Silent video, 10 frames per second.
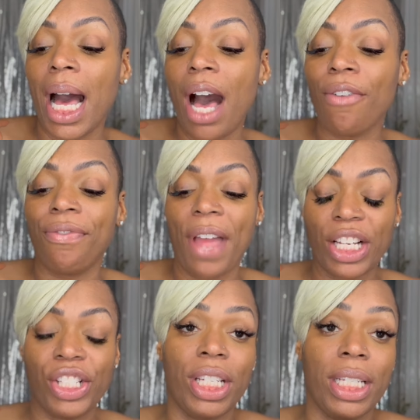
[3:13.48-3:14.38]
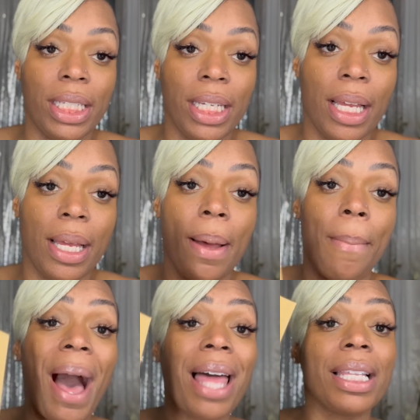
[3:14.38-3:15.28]
Affection
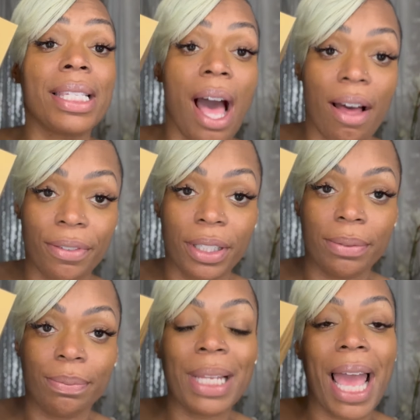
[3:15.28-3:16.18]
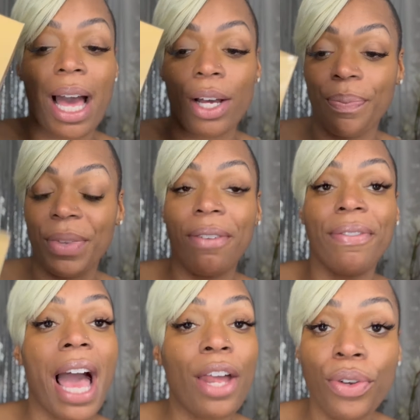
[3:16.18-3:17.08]
by Lattafa. Now, if
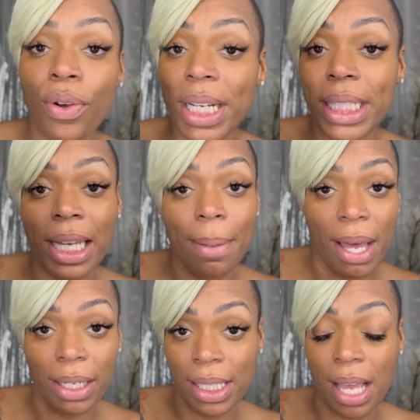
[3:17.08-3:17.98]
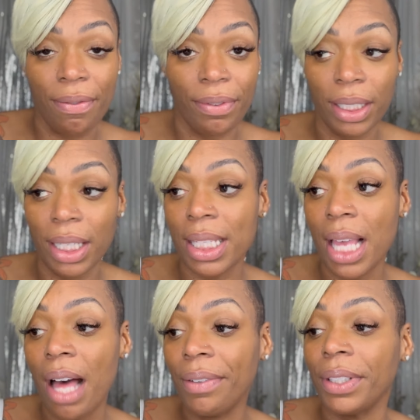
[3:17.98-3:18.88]
y'all don't know anything about Lattafa,
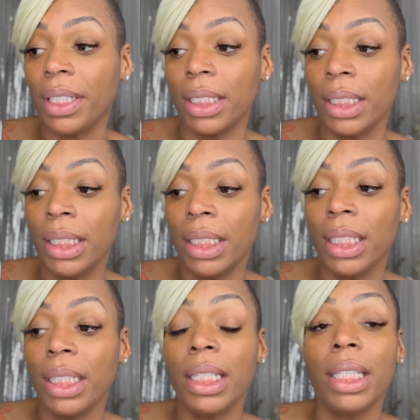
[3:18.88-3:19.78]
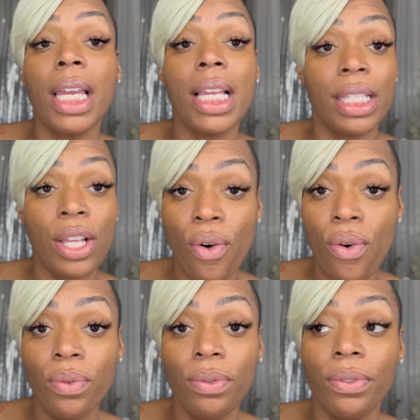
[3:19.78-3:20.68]
Lattafa is
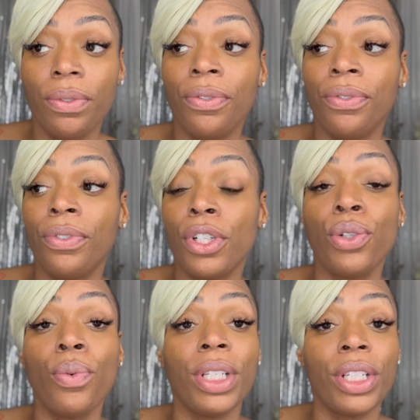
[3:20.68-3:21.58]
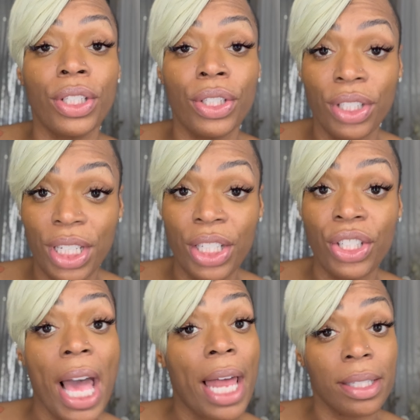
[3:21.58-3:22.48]
known for doing the
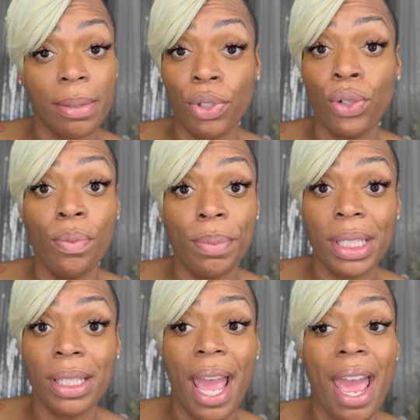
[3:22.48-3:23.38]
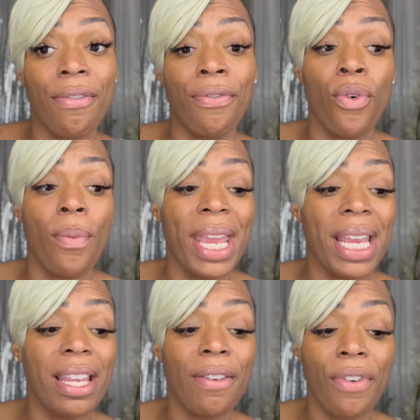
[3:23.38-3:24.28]
ish out of some dupes and for
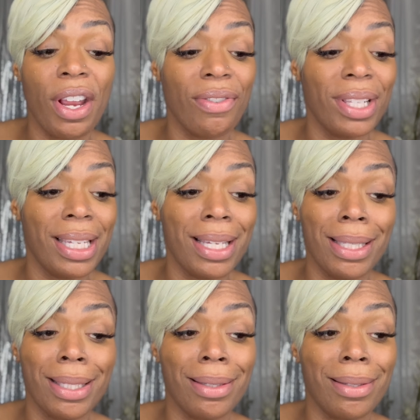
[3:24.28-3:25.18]
making their fragrances.